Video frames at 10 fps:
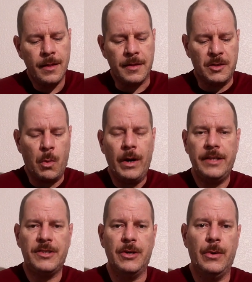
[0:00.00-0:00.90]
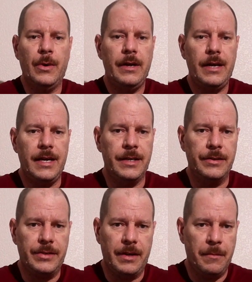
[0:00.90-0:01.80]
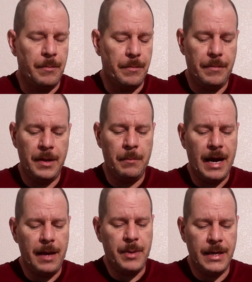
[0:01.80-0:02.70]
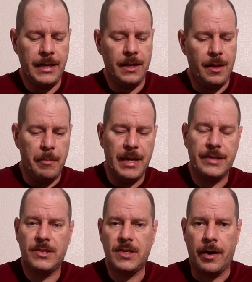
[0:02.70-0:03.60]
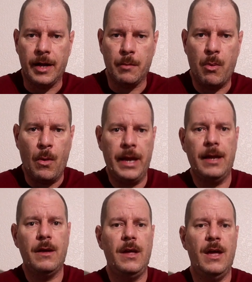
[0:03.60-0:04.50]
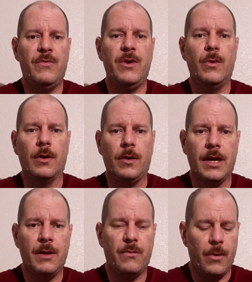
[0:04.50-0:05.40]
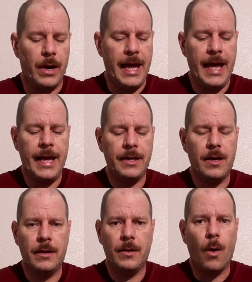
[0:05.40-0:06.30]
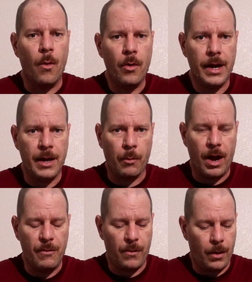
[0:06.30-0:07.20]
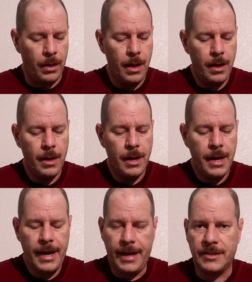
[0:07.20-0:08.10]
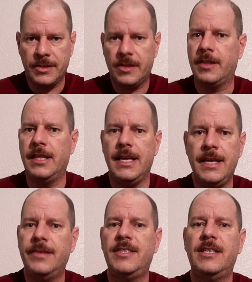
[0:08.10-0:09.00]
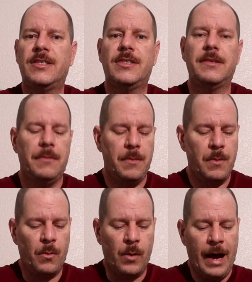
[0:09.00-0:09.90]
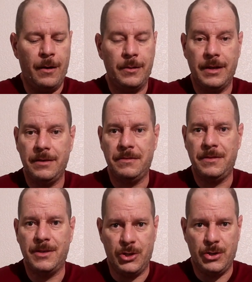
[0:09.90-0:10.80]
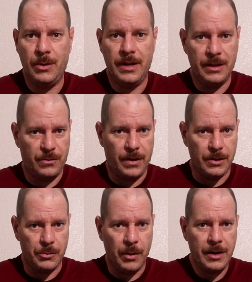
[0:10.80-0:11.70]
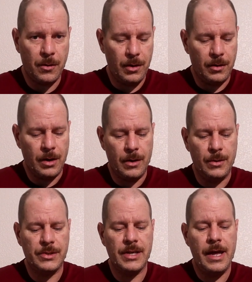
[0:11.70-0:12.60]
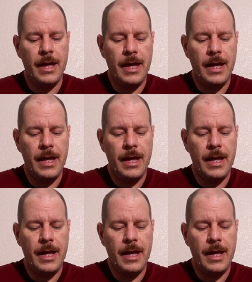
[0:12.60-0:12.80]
The 22 is, in my opinion, the best starting point if you are looking for a handgun or a rifle. It's the easiest round to shoot as far as recoil goes.